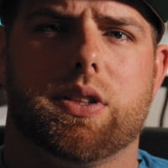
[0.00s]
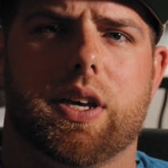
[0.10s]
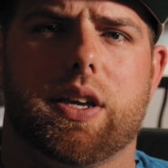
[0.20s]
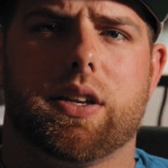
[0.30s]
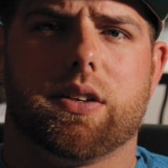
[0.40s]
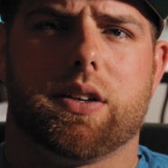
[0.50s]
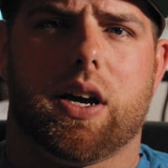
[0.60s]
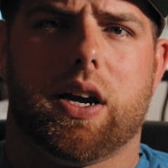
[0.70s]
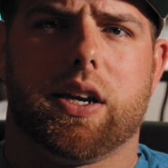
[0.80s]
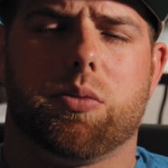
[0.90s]
then
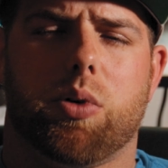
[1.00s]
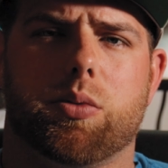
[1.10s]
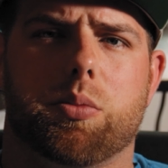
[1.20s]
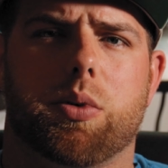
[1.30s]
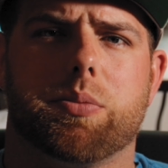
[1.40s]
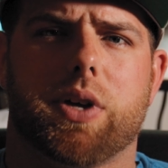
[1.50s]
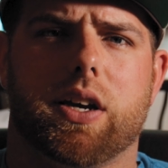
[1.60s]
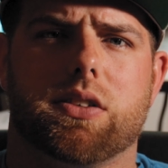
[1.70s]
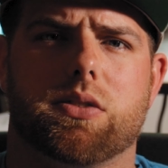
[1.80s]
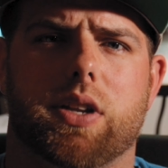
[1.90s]
I could probably bump the
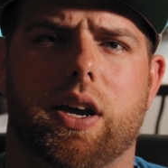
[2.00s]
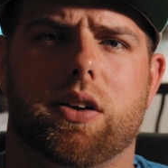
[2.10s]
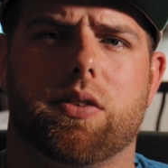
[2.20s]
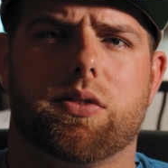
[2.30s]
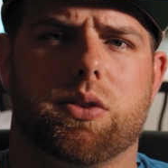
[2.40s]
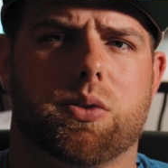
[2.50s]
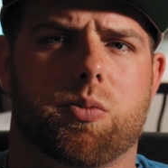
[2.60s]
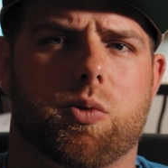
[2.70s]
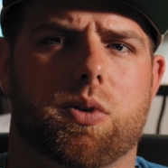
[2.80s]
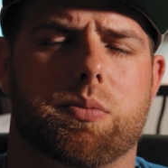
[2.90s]
ISO down even a little
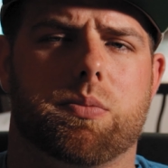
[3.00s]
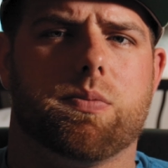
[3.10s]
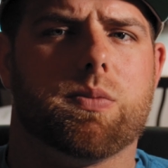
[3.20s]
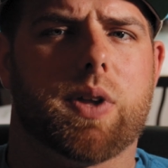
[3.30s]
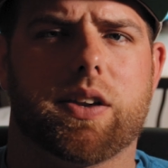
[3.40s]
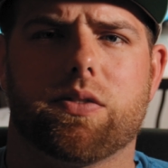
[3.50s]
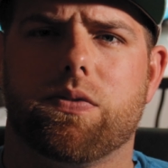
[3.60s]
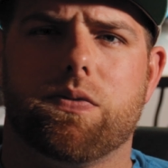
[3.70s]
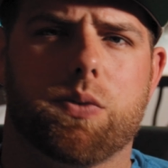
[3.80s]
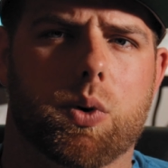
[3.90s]
more to like
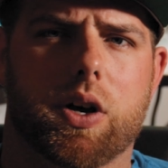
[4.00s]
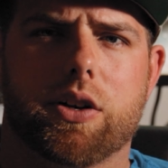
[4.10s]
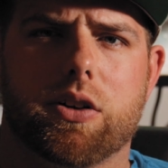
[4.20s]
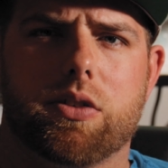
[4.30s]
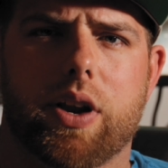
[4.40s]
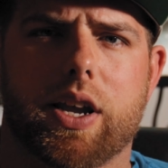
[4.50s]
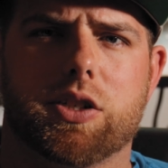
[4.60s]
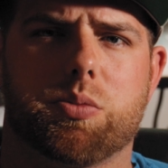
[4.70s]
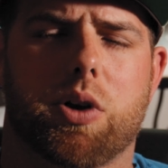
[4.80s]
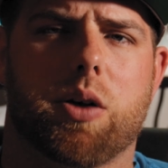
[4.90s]
400
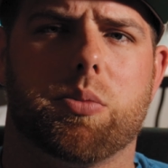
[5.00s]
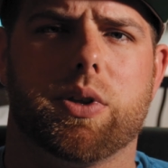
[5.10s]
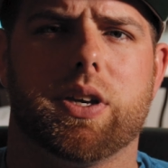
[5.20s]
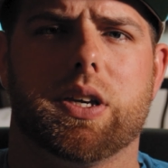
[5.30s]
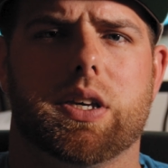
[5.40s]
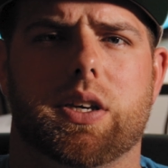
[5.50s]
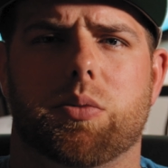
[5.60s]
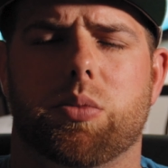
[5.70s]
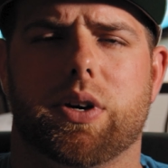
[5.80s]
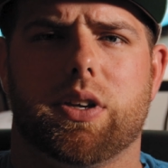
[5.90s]
range probably,
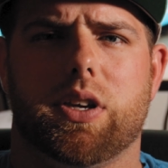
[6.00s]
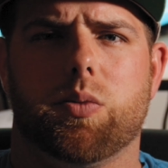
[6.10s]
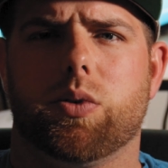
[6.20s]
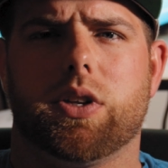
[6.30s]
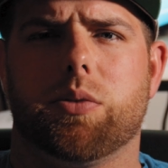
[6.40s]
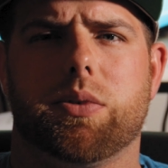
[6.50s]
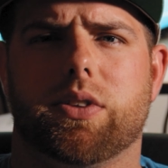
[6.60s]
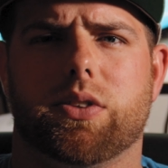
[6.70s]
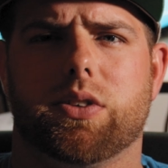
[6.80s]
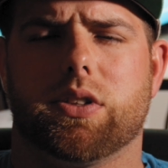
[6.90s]
but it wouldn't give me the
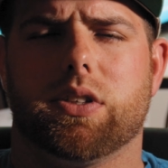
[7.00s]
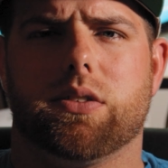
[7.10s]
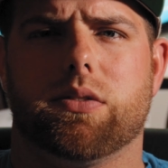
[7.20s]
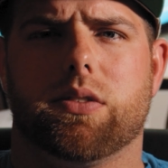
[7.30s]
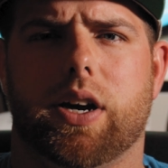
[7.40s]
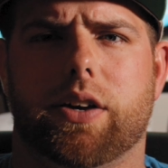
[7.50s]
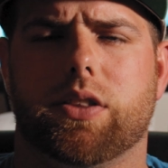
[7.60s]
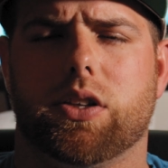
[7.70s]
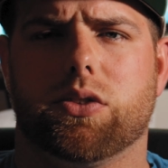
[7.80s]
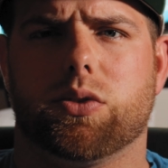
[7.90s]
look that I
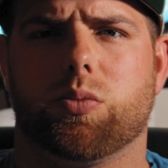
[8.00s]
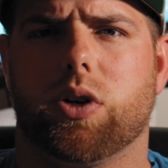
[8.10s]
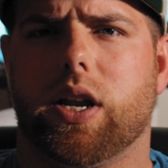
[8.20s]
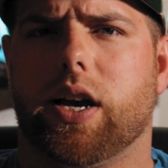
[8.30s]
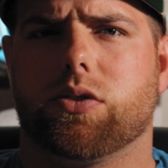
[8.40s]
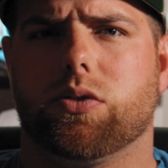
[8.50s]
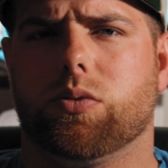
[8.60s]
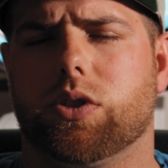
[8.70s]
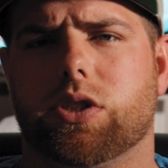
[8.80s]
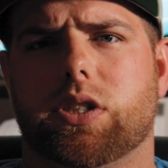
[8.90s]
think looks more natural,
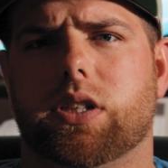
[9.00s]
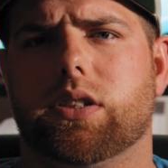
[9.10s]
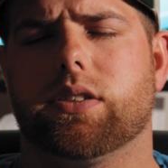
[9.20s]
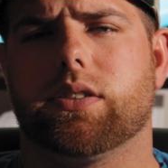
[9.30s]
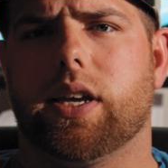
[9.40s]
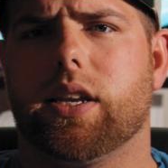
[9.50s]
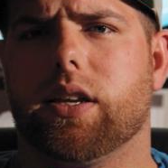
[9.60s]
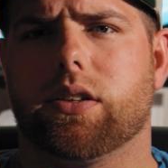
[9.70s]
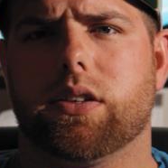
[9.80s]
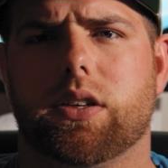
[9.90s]
which in this
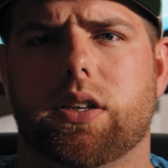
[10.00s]
setting,